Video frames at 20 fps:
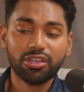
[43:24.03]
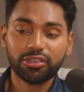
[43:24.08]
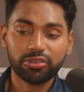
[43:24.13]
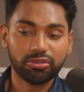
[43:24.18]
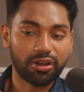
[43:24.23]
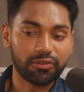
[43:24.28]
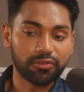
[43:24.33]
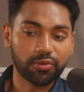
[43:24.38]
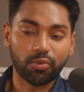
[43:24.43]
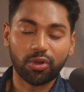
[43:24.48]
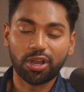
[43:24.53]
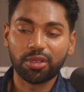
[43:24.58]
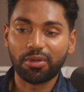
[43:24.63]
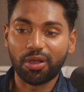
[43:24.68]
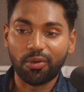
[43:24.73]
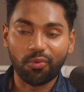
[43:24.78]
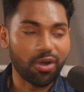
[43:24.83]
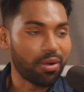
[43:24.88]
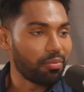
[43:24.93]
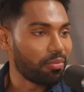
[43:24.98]
You don't have to worry
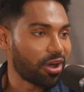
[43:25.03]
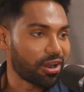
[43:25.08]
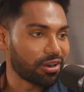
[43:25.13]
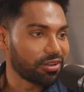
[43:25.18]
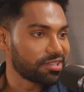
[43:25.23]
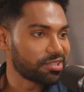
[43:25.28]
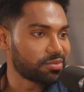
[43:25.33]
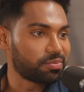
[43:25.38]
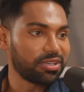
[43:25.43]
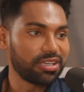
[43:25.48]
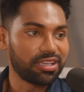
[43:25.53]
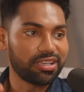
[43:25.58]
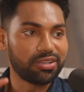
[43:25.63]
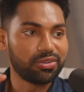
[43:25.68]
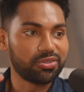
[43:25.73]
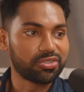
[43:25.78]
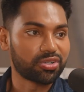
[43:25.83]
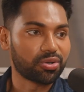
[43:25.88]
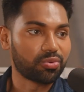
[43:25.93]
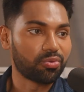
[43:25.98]
about what model is being
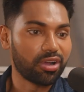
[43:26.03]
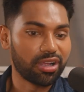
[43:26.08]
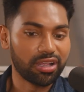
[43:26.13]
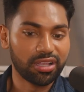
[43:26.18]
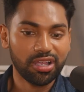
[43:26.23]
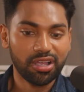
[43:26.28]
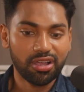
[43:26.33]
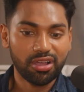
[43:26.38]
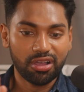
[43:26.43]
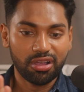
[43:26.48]
used or what.